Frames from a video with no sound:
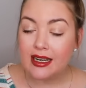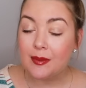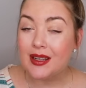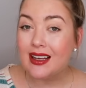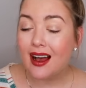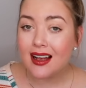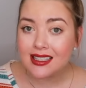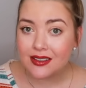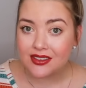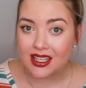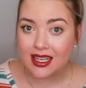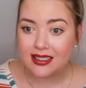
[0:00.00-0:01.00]
Now, because
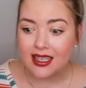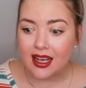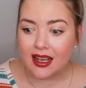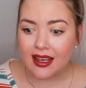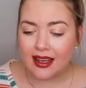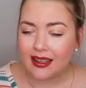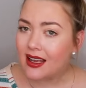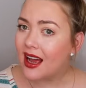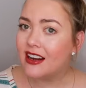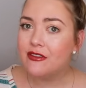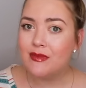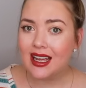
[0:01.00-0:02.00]
of this, it
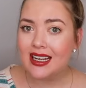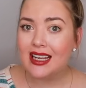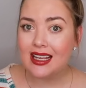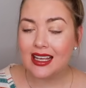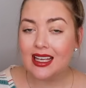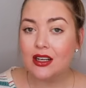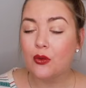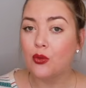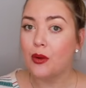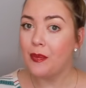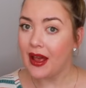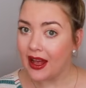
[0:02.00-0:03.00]
kind of made Ian
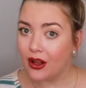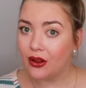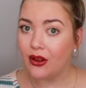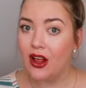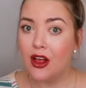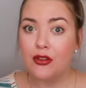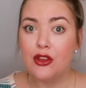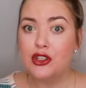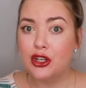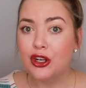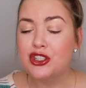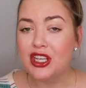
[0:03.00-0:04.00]
repel the
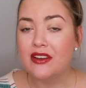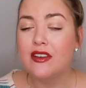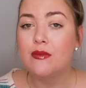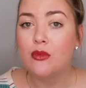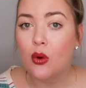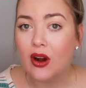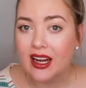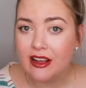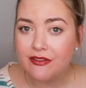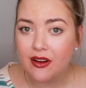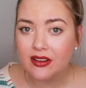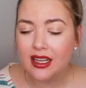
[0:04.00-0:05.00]
church even more. He
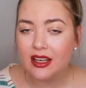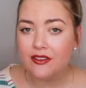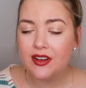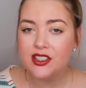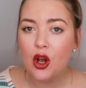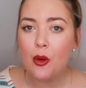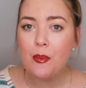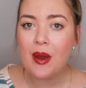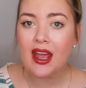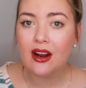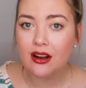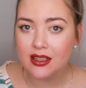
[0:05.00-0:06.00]
felt like if his own
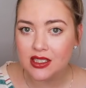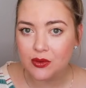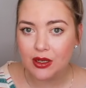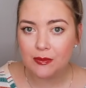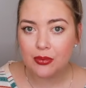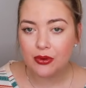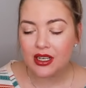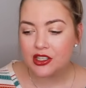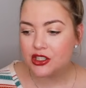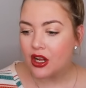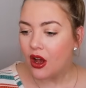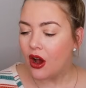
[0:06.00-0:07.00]
parents, who had
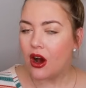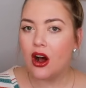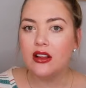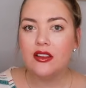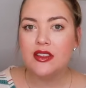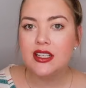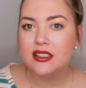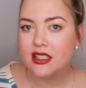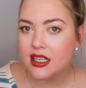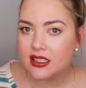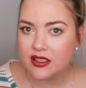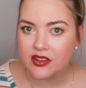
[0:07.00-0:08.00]
preached all of these
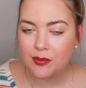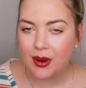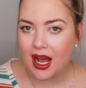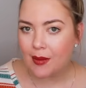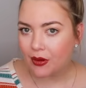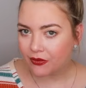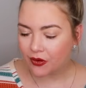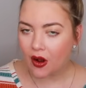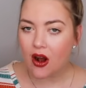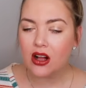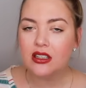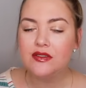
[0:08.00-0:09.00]
things of the Bible
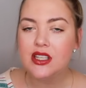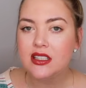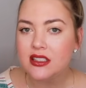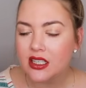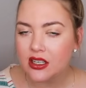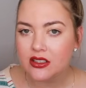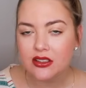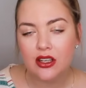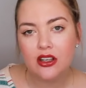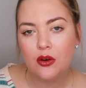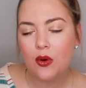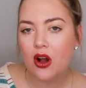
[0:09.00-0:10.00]
for all of these years,
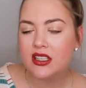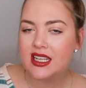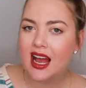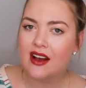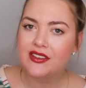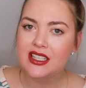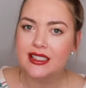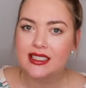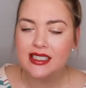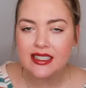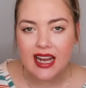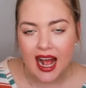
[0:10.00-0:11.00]
could go on to have this
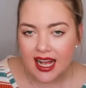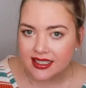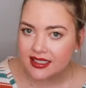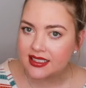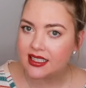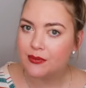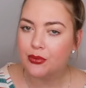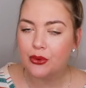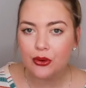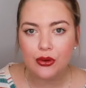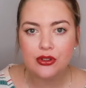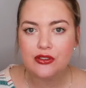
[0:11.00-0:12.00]
nasty,
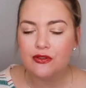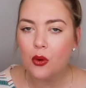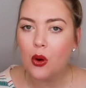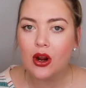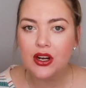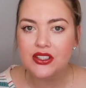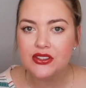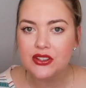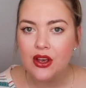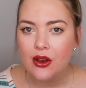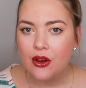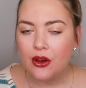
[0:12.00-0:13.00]
brutal
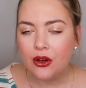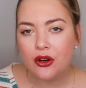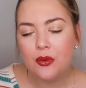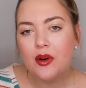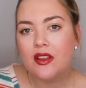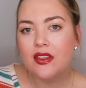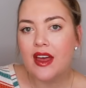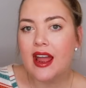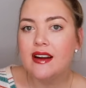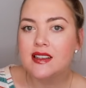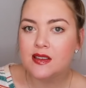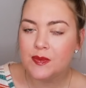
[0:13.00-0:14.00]
divorce, who were
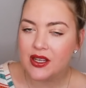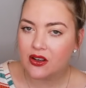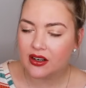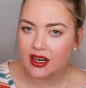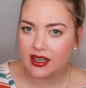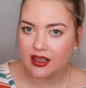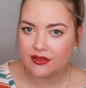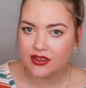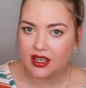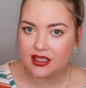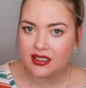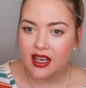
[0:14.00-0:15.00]
they to speak on any of
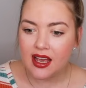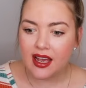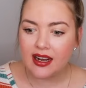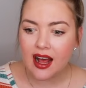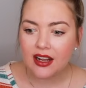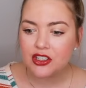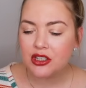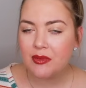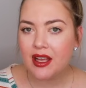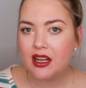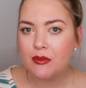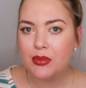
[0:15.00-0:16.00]
this? It actually
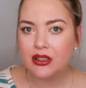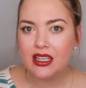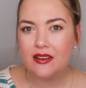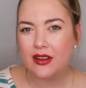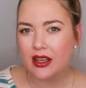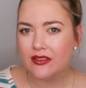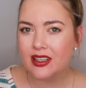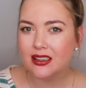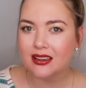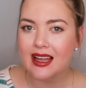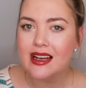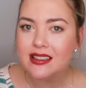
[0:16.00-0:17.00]
made him believe even
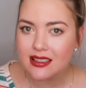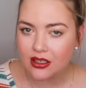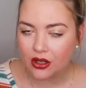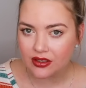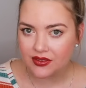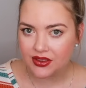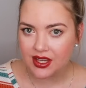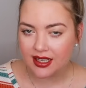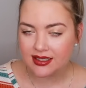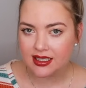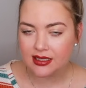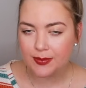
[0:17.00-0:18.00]
less in all of the
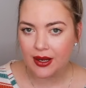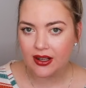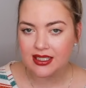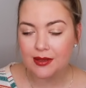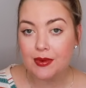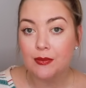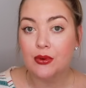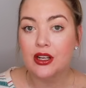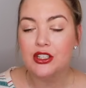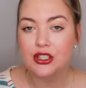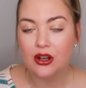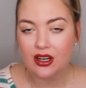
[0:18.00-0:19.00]
things that his parents had been
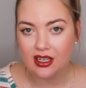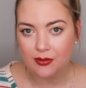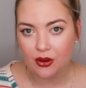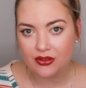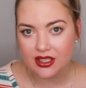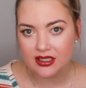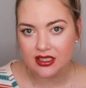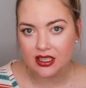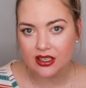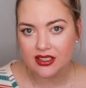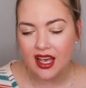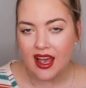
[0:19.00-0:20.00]
preaching on him all these
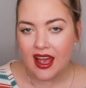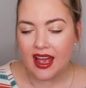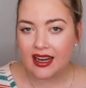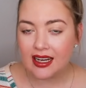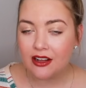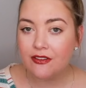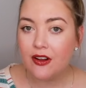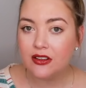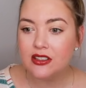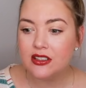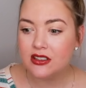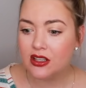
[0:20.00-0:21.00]
years. And he
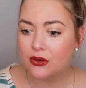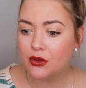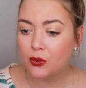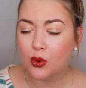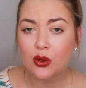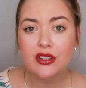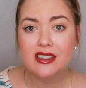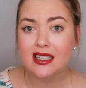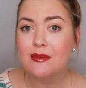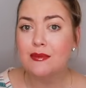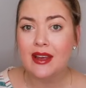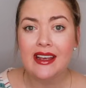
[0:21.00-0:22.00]
felt as though the world
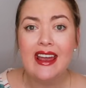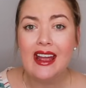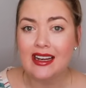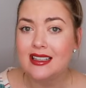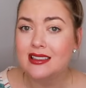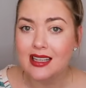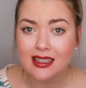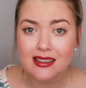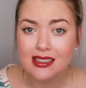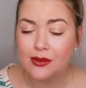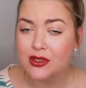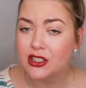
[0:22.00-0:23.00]
didn't make any
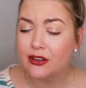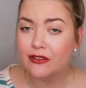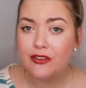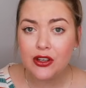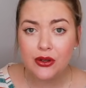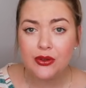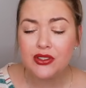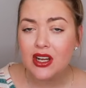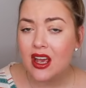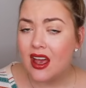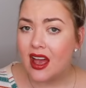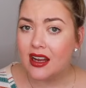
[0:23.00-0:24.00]
sense. He was confused
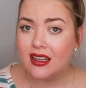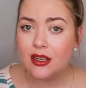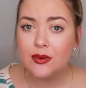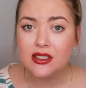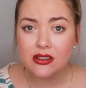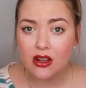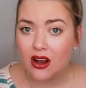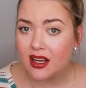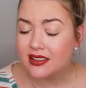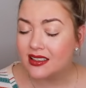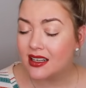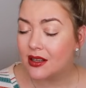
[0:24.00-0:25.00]
and he was
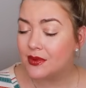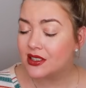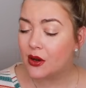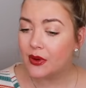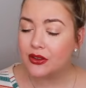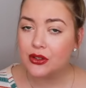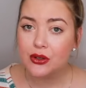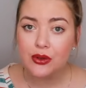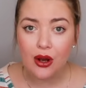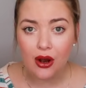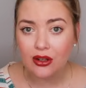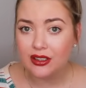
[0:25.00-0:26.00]
lost and he was going through
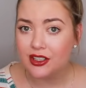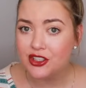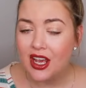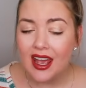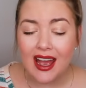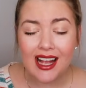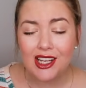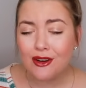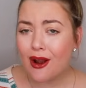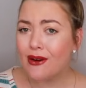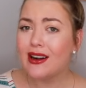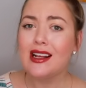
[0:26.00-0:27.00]
college, and you're
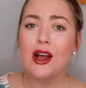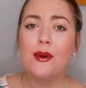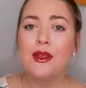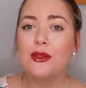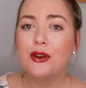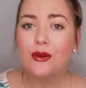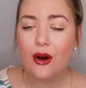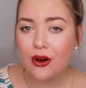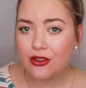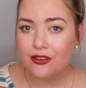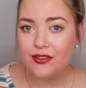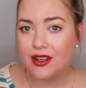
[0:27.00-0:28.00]
already going through
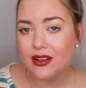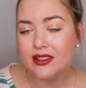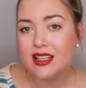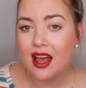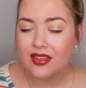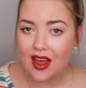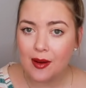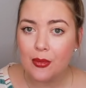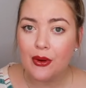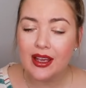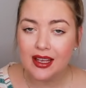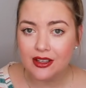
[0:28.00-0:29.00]
all the feels at that
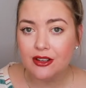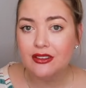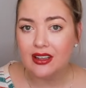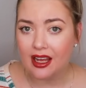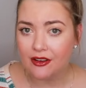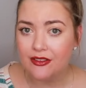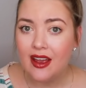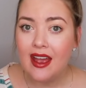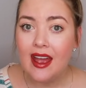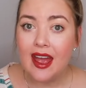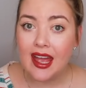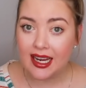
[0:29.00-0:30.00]
point in your life
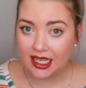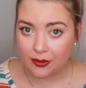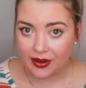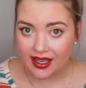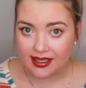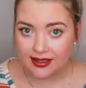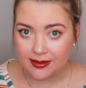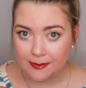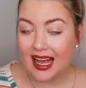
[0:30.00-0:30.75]
anyways.